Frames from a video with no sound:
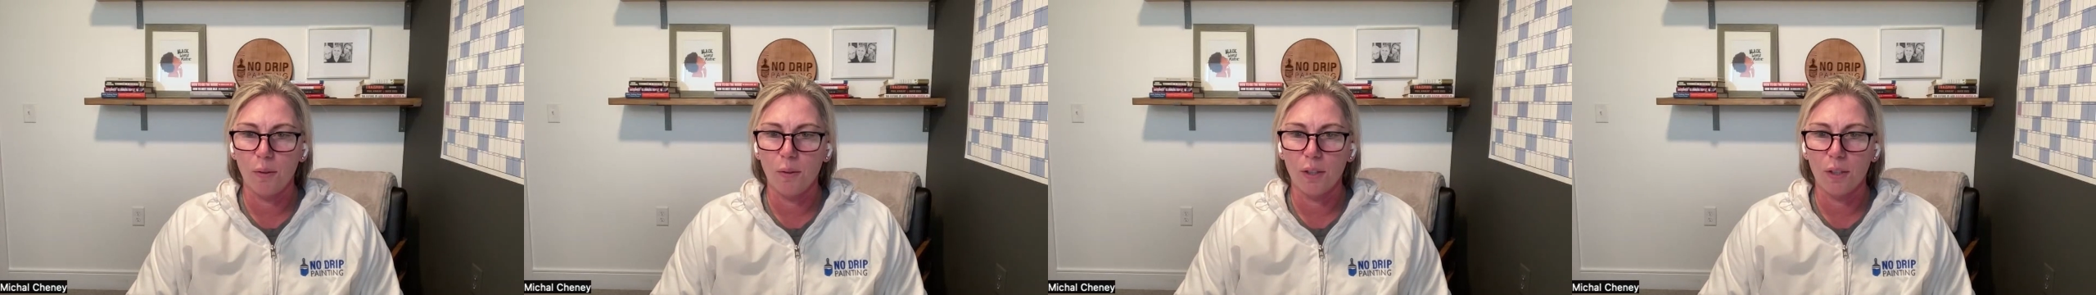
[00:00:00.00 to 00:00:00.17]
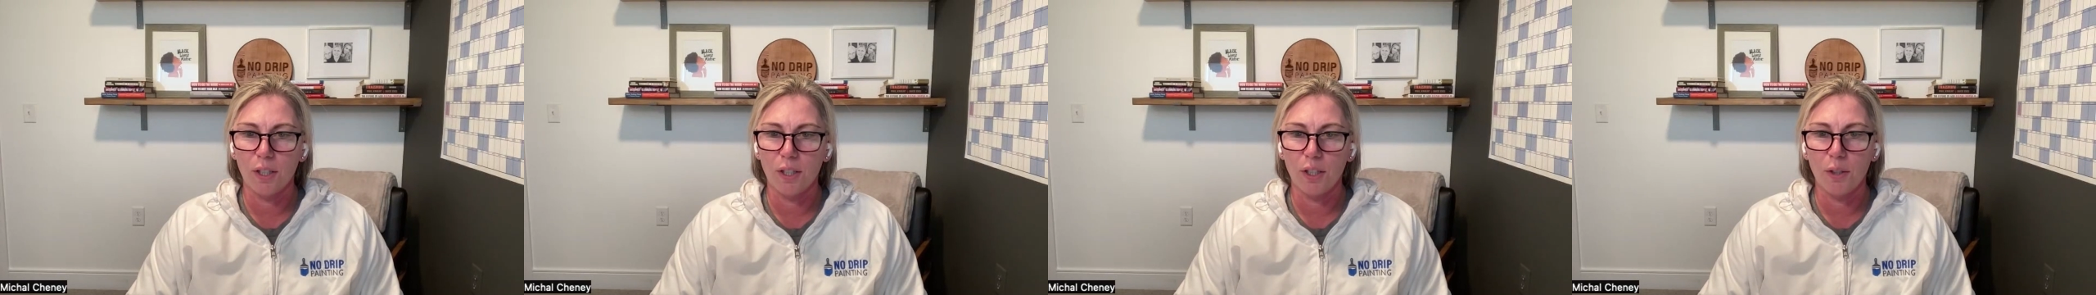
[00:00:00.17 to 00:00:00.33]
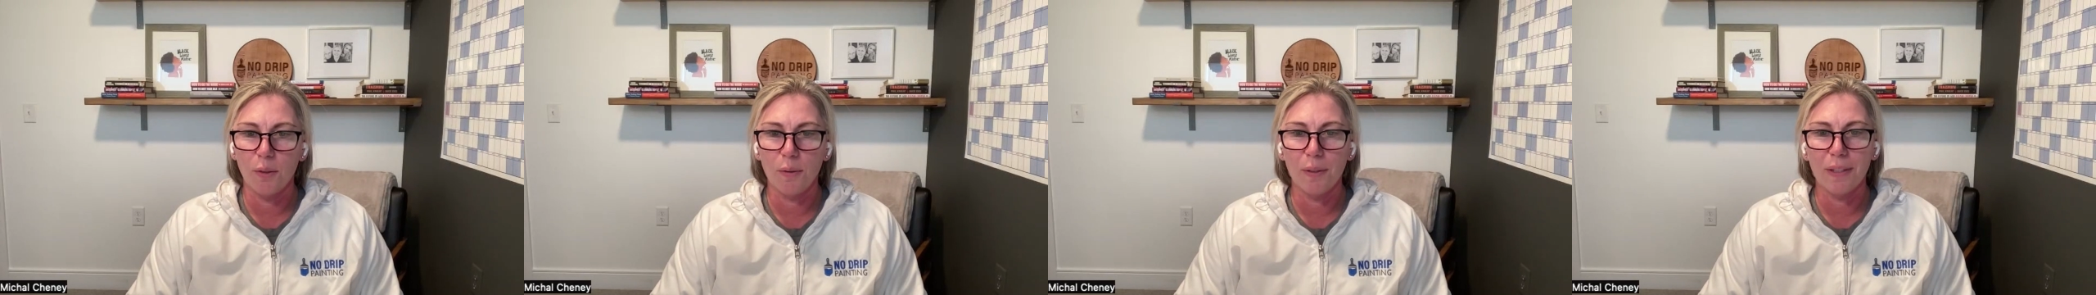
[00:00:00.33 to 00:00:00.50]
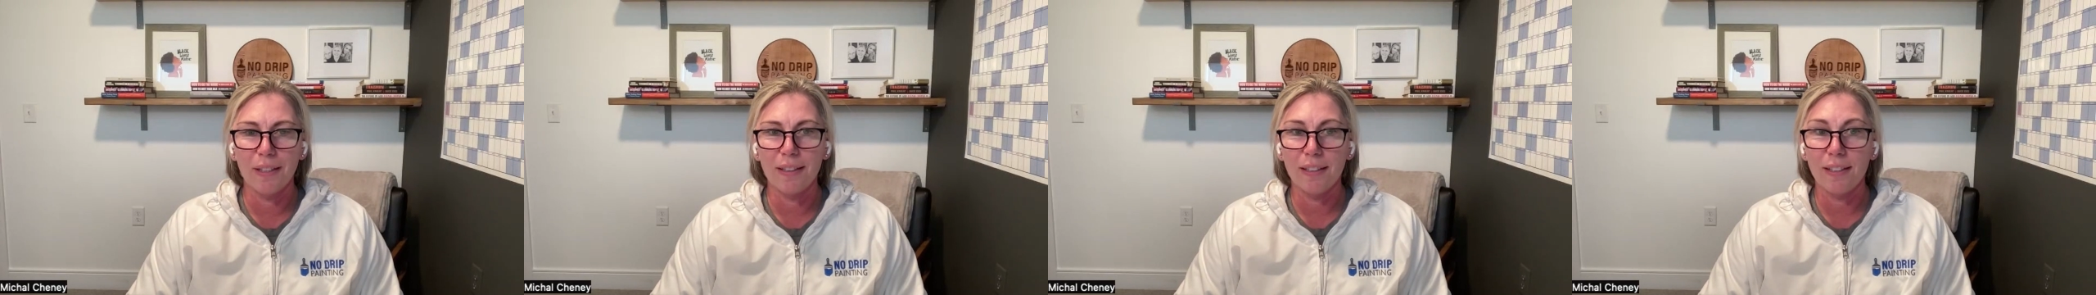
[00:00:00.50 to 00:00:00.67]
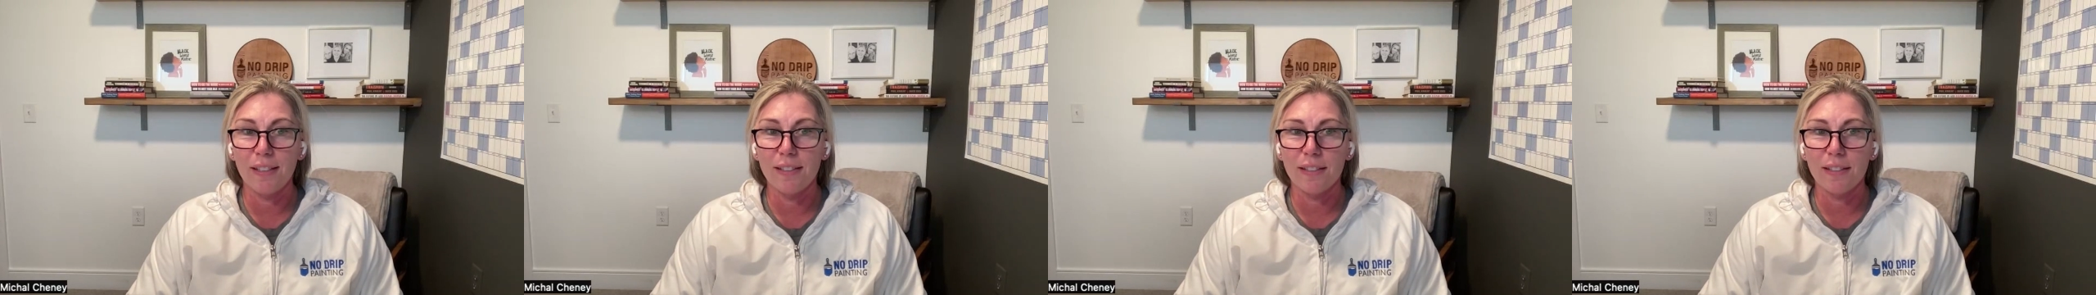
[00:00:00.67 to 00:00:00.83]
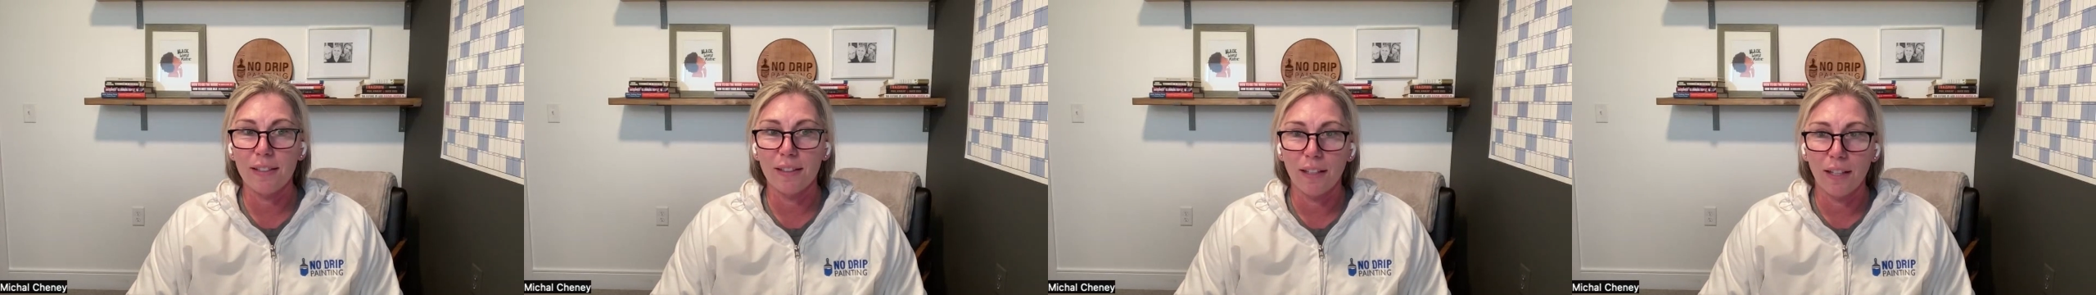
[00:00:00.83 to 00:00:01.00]
or you
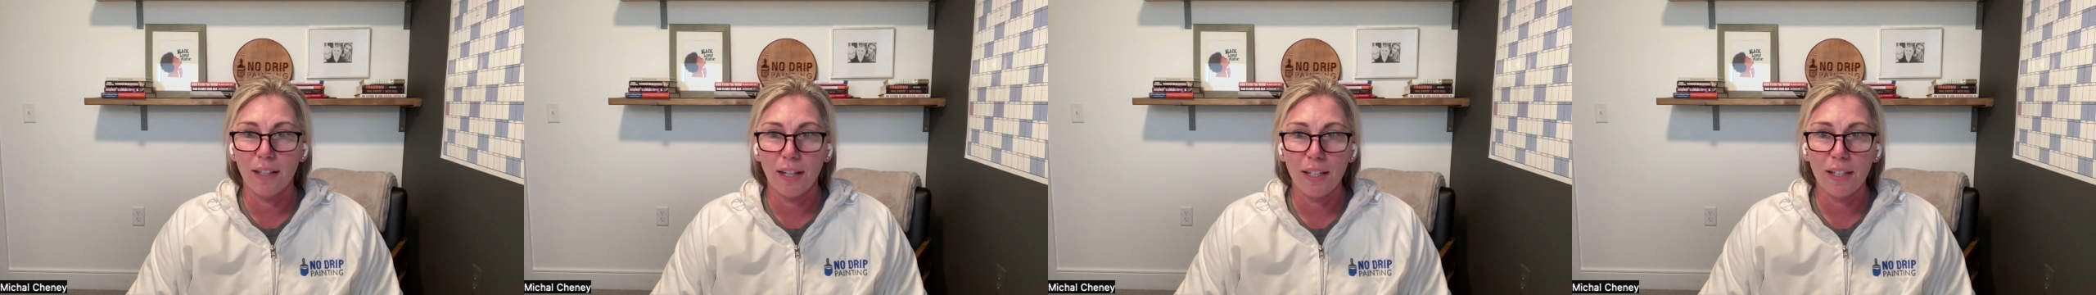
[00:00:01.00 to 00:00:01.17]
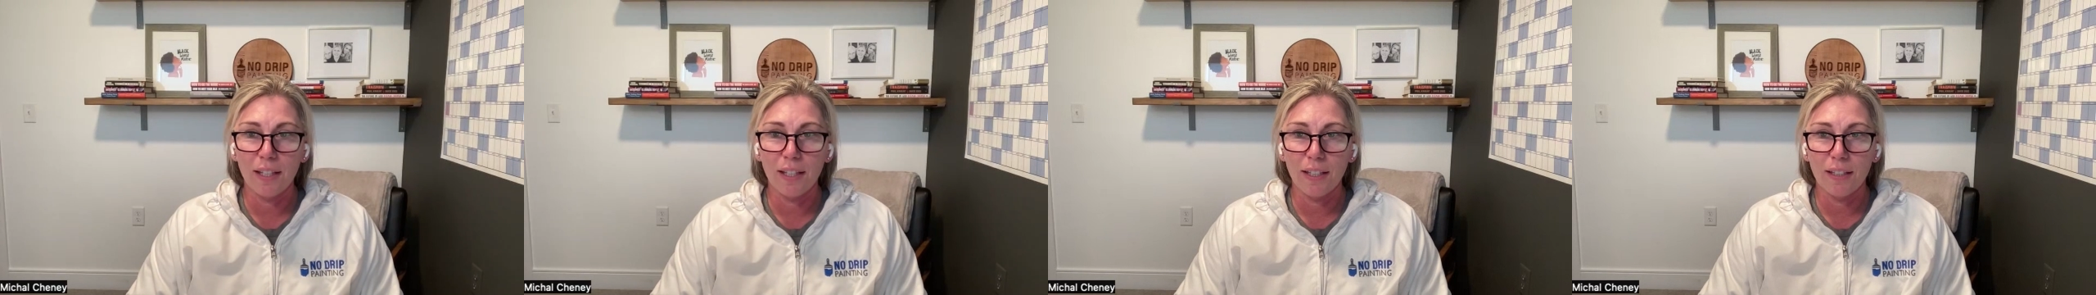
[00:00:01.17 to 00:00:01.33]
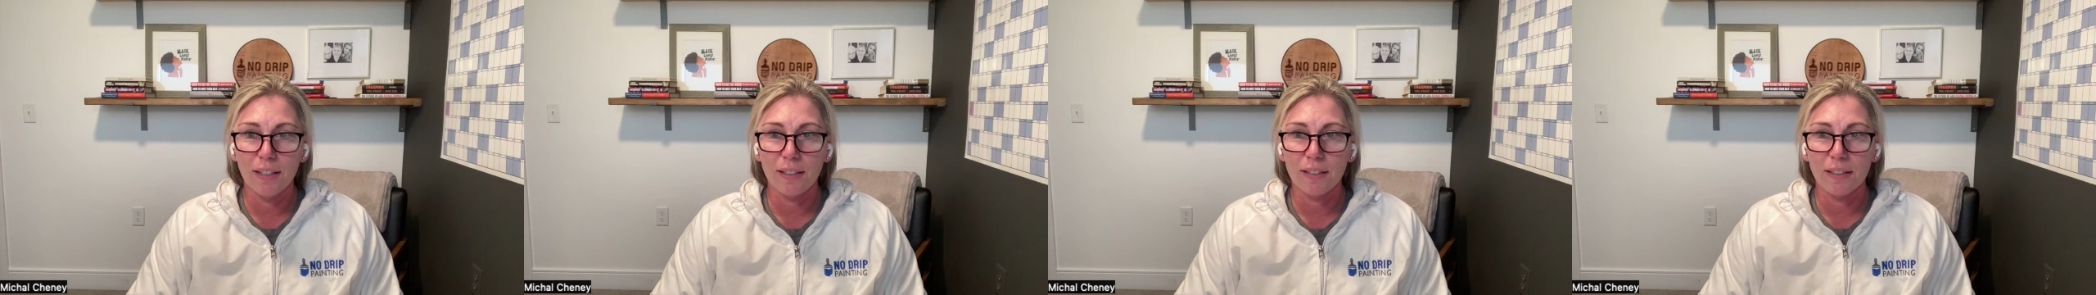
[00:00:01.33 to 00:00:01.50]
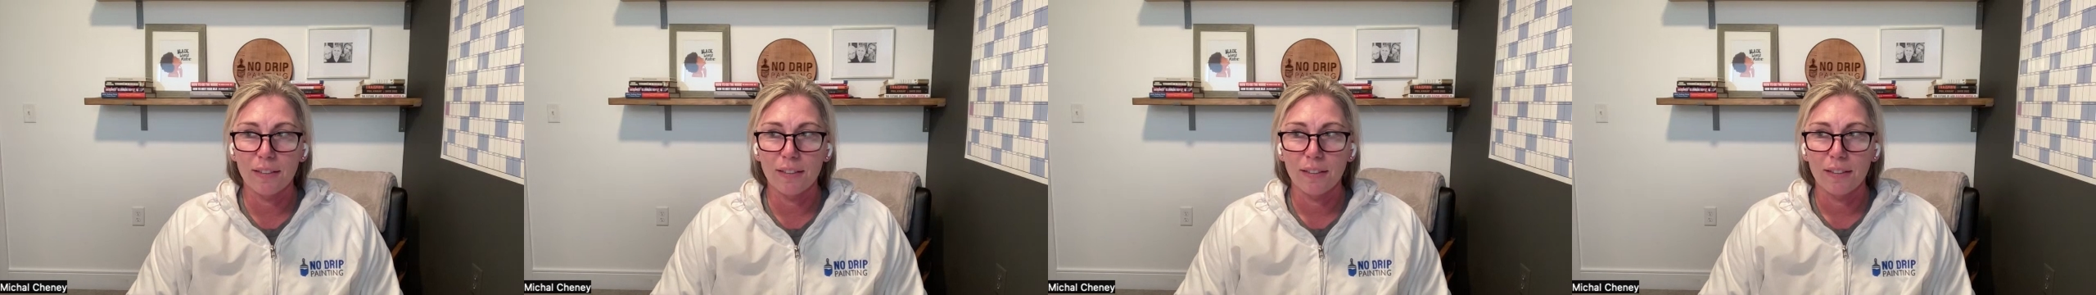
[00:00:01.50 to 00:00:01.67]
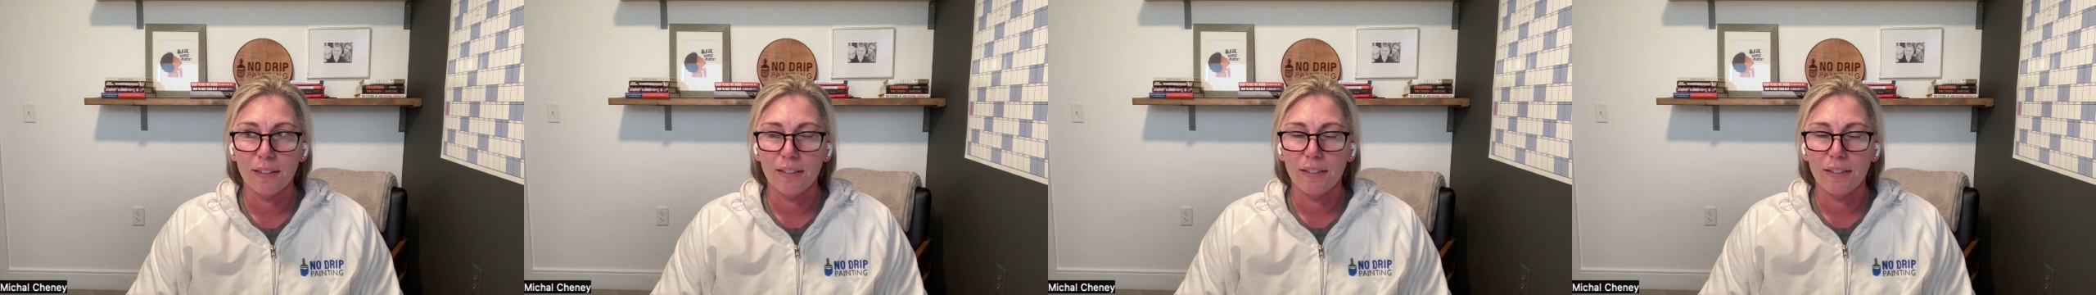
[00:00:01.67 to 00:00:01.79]
at least like it,